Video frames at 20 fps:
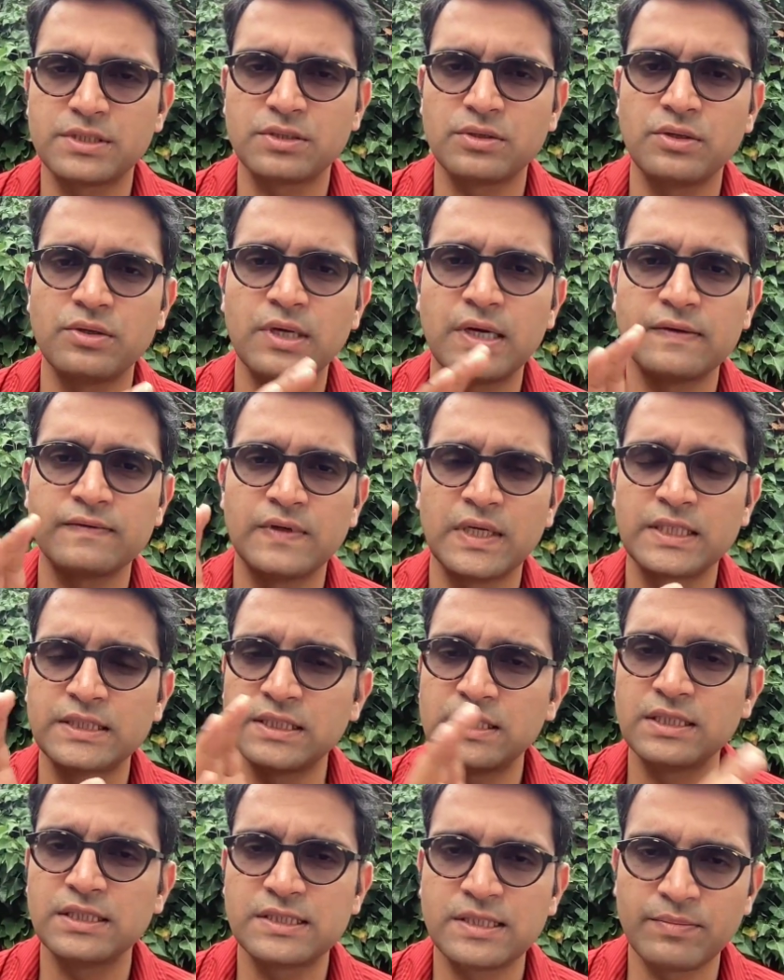So you have
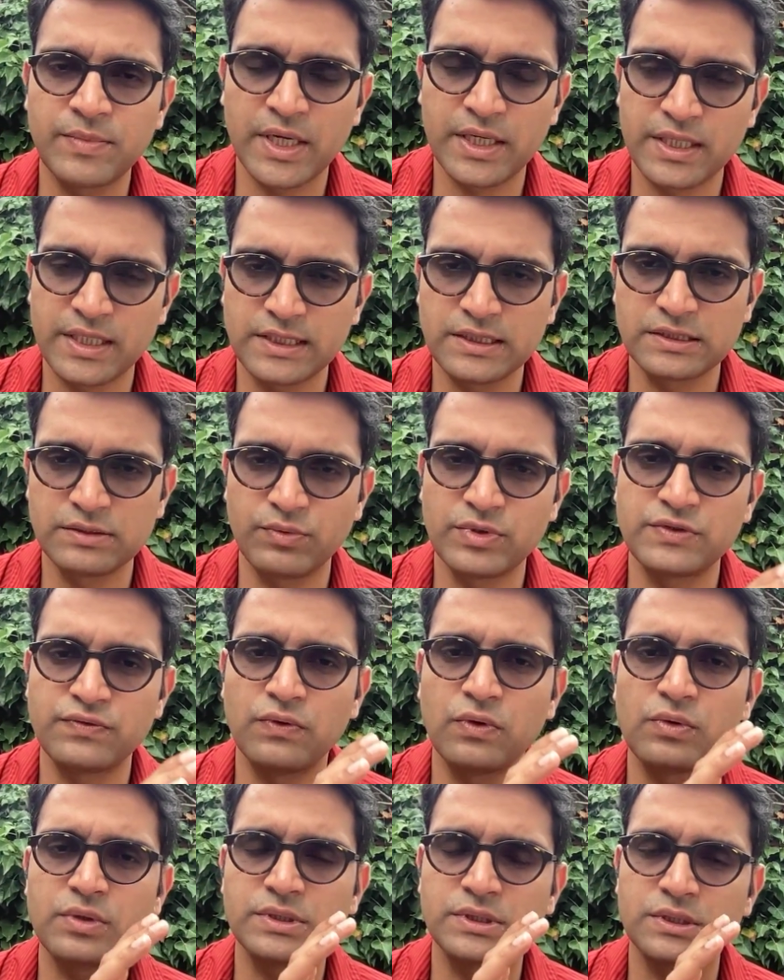lexical semantics, which
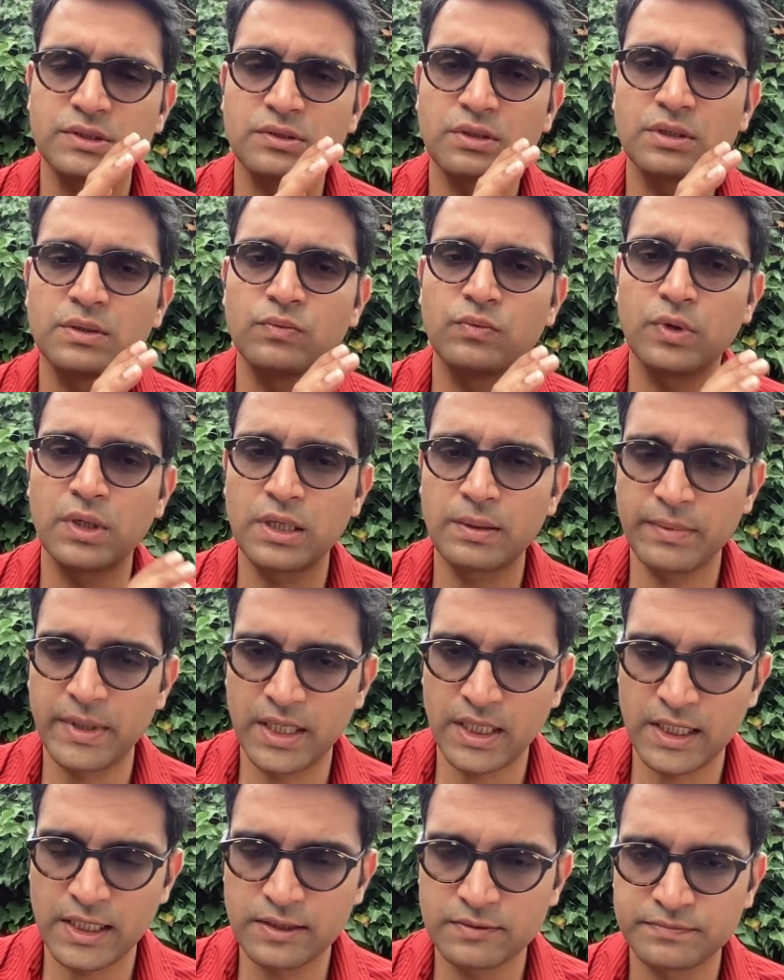focuses on word
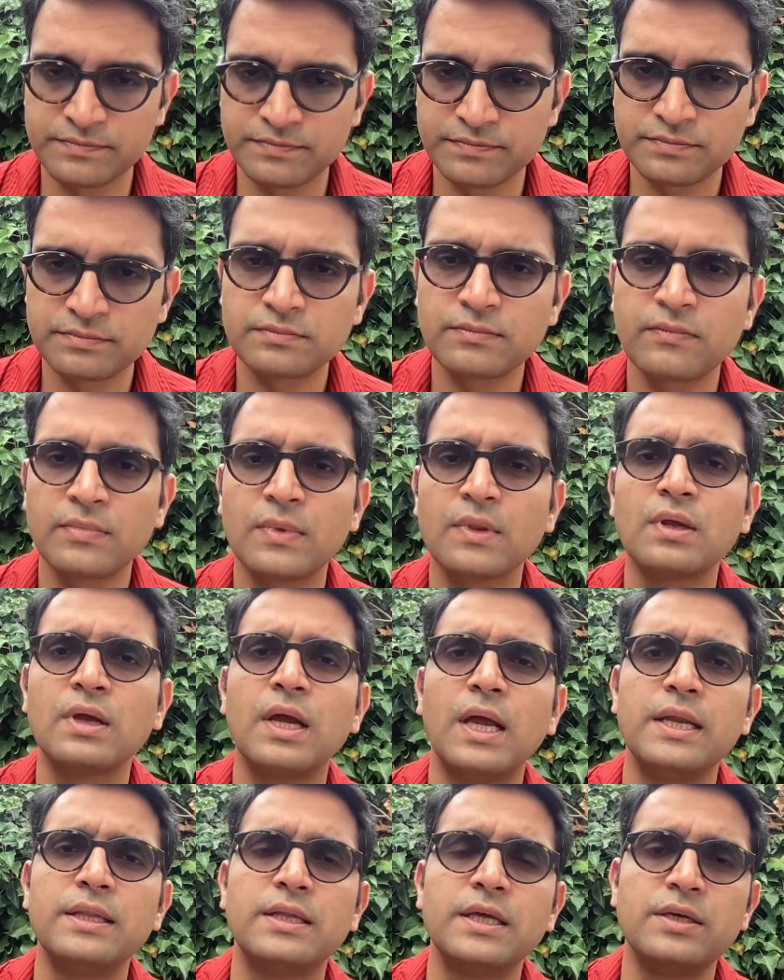meaning,
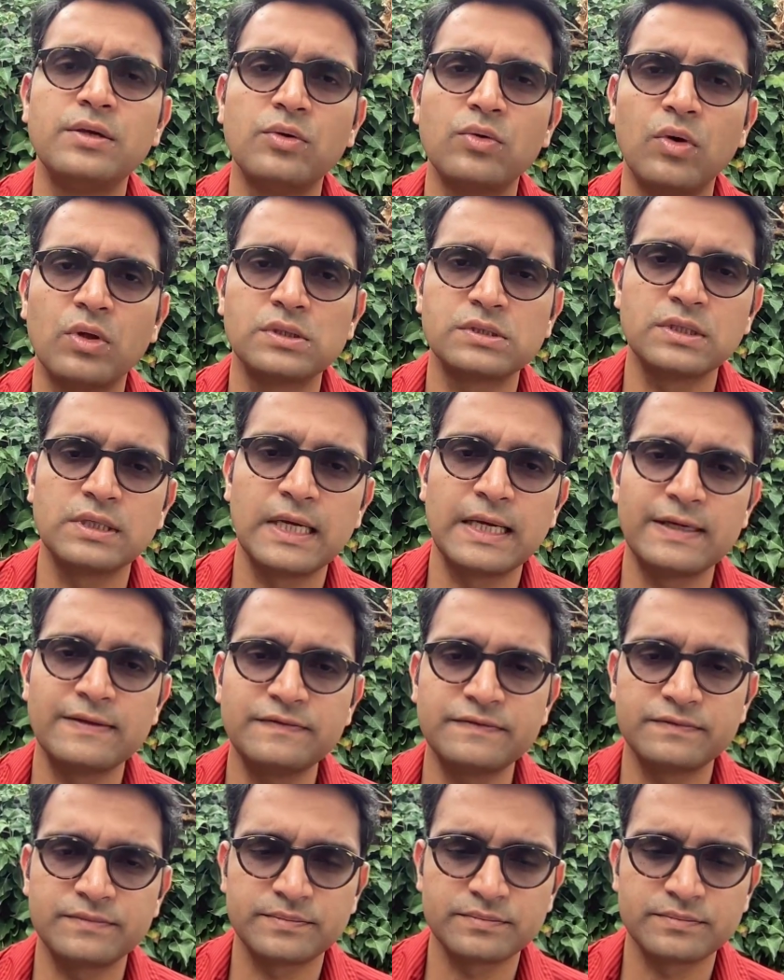and then you also have